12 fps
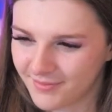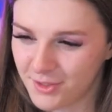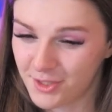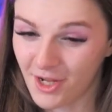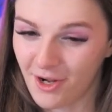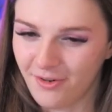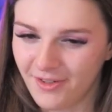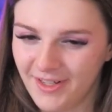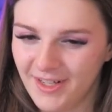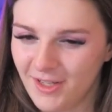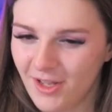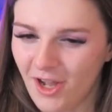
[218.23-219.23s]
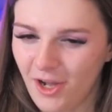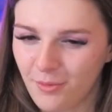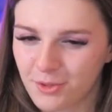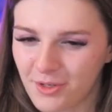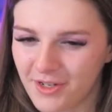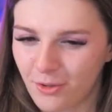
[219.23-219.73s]
So, I will
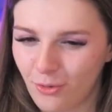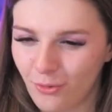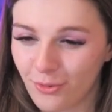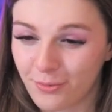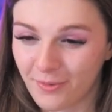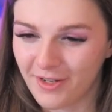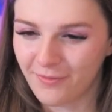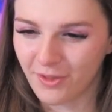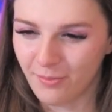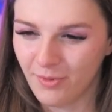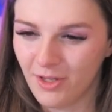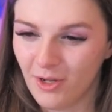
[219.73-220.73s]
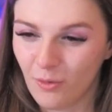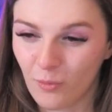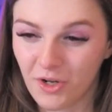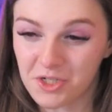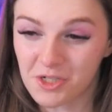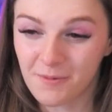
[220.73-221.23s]
trade all three of them,
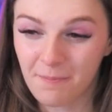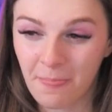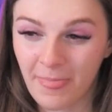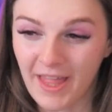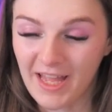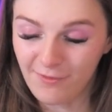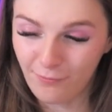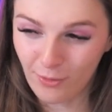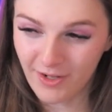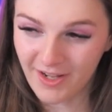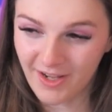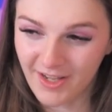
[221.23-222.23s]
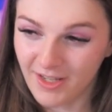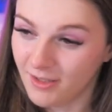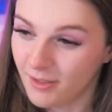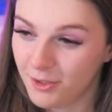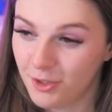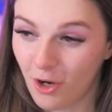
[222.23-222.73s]
which, FYI,
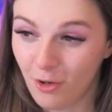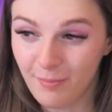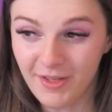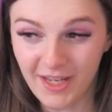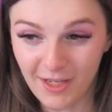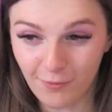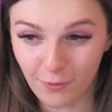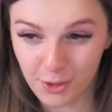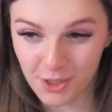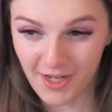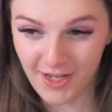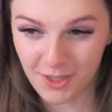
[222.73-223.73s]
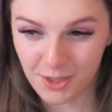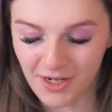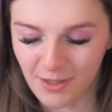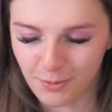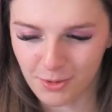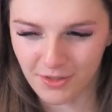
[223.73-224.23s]
no meaningful change.
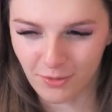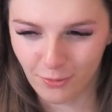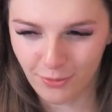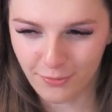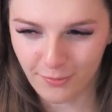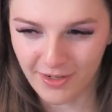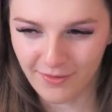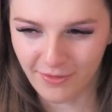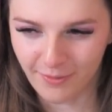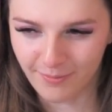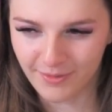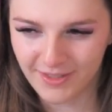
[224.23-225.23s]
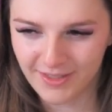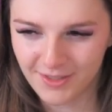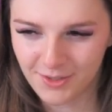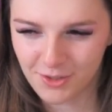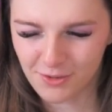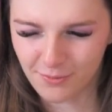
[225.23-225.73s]
I will trade all three of them
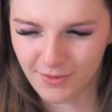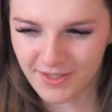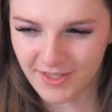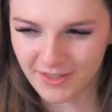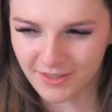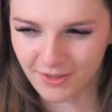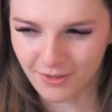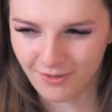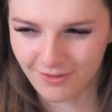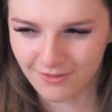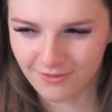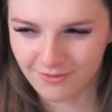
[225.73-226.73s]
to reset the goal.